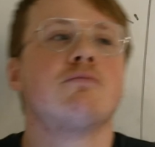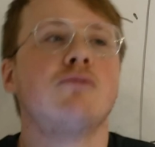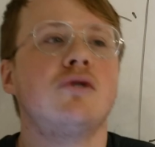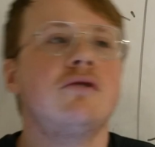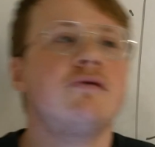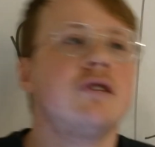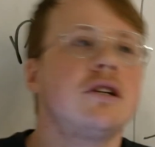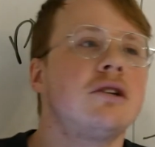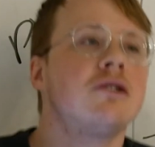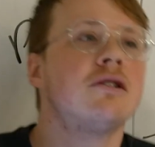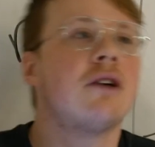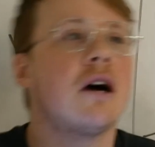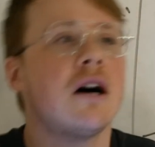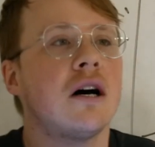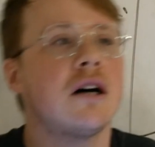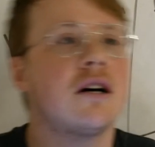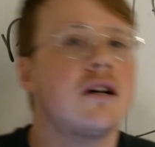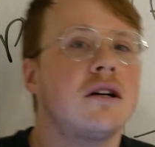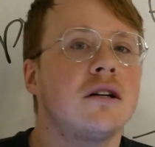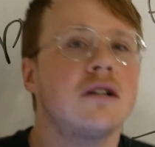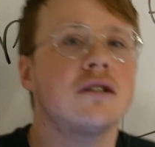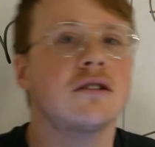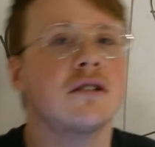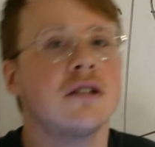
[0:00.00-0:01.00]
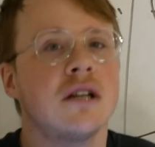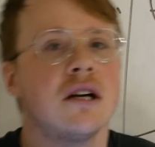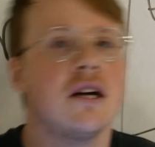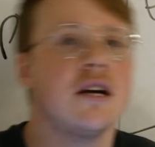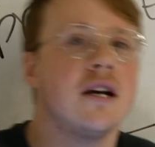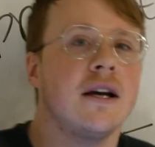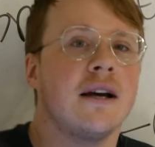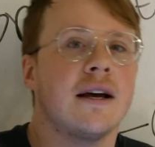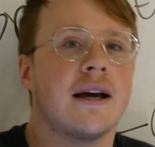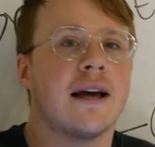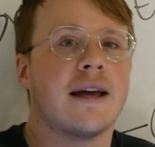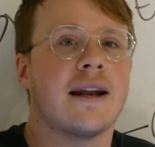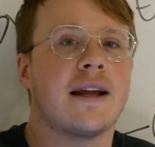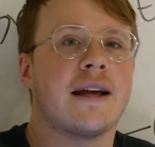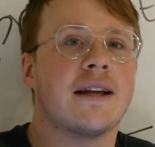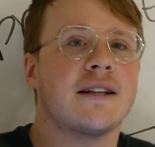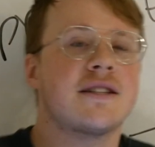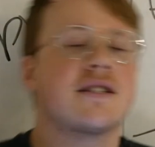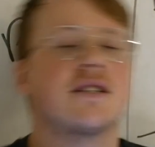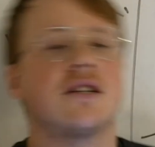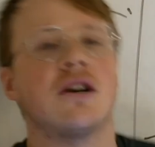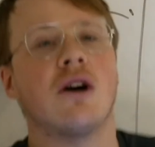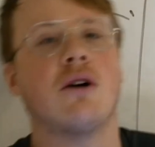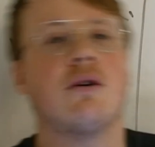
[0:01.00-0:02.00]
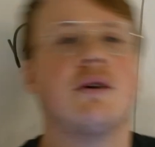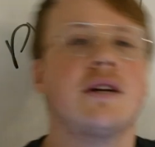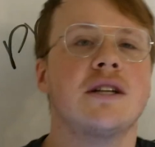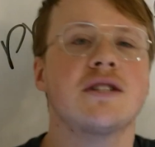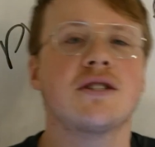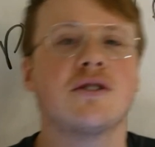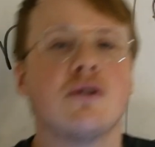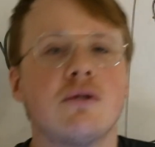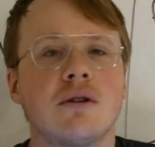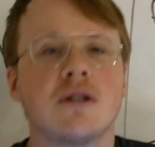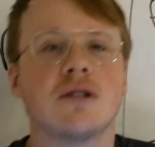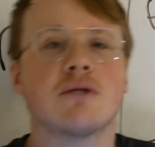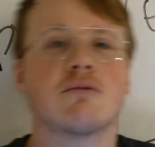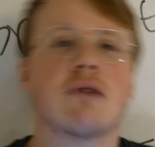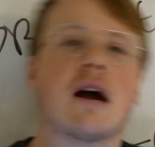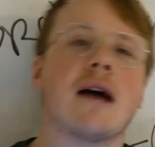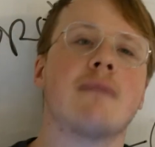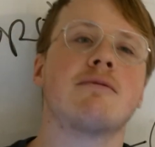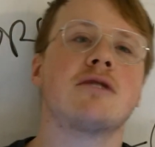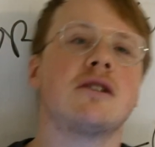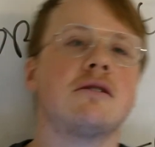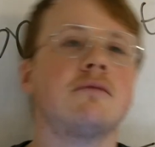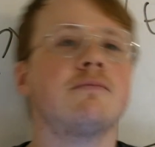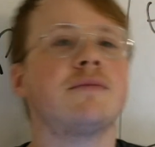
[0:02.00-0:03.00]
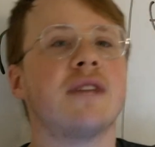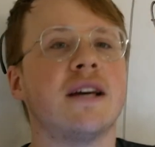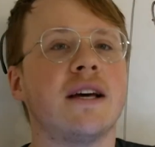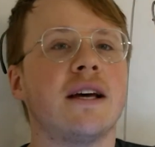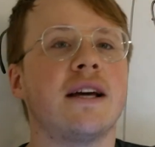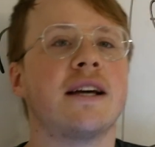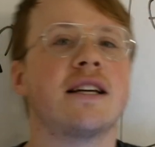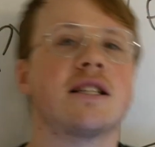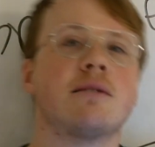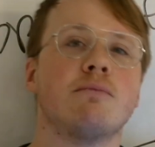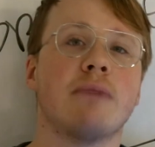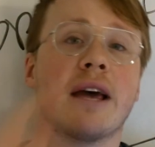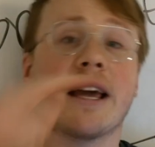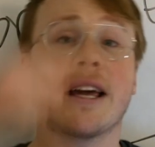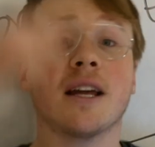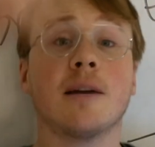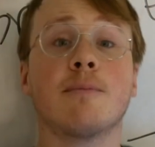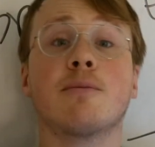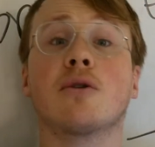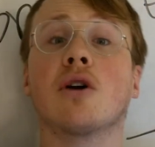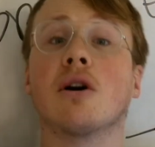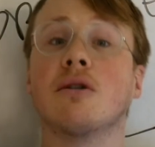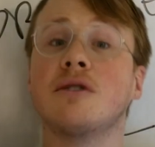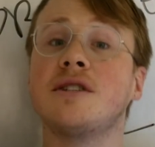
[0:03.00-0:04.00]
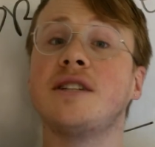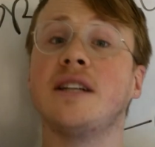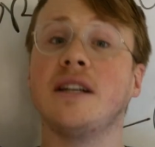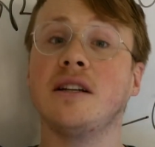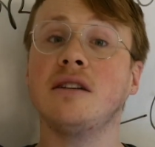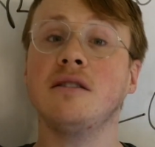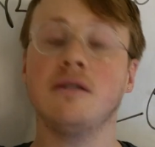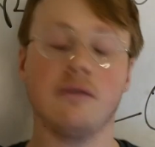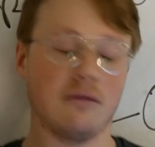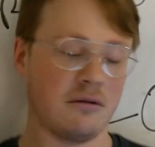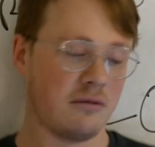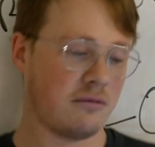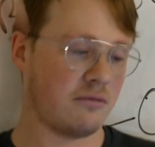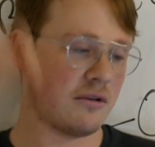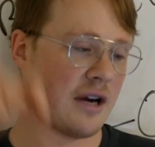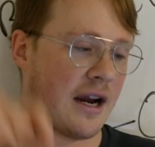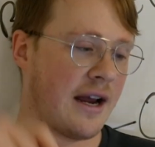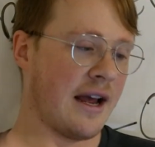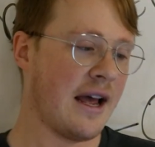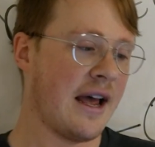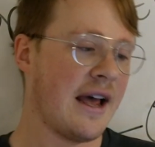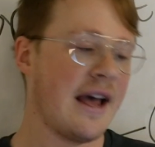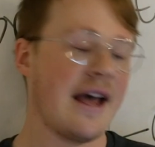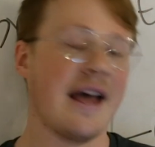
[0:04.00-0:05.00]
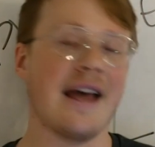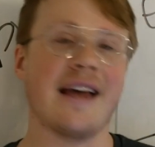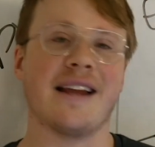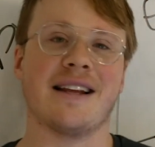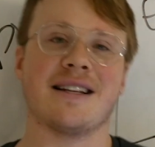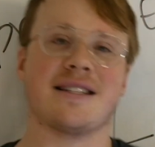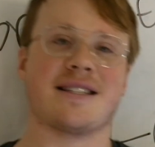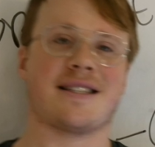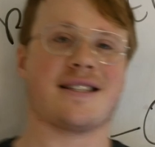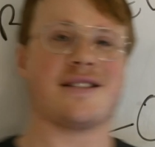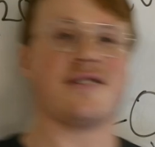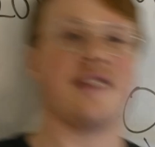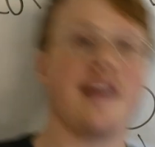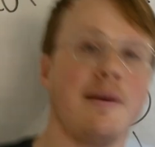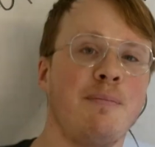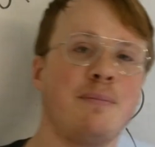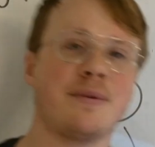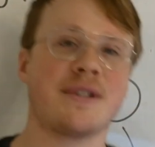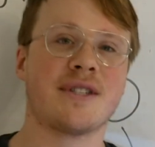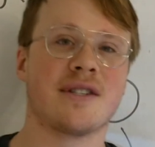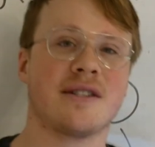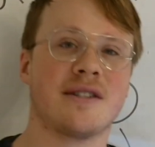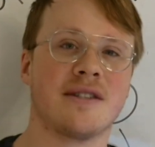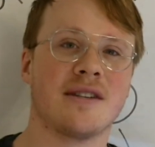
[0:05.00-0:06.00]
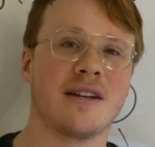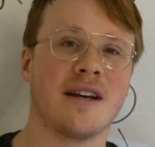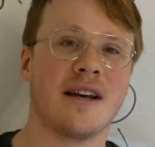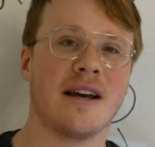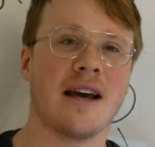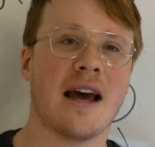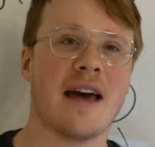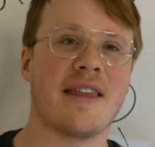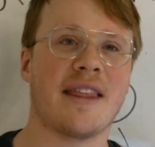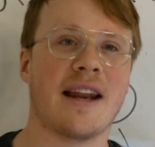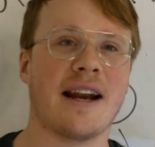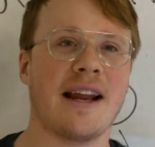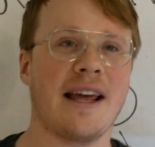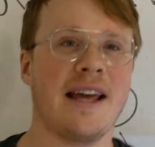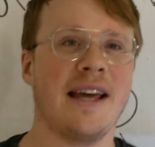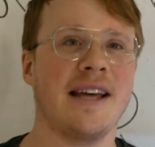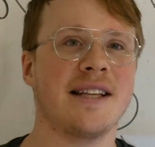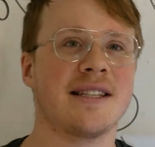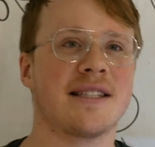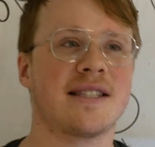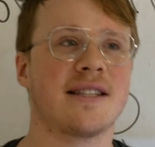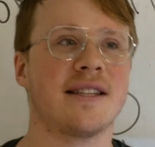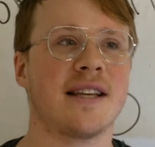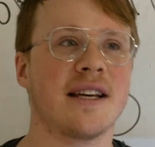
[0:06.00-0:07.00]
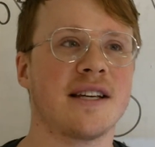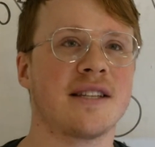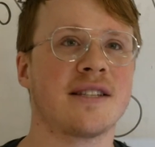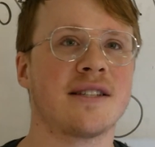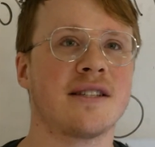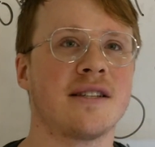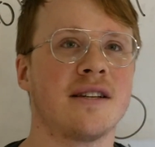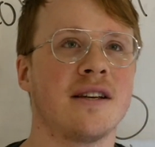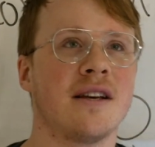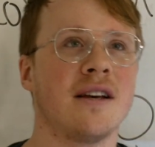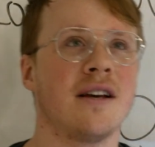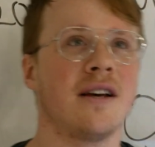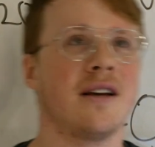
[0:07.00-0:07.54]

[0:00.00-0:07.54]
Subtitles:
moving along, and it's doing its ribosome thing, it's making a protein, right? And it slips, and then it hits this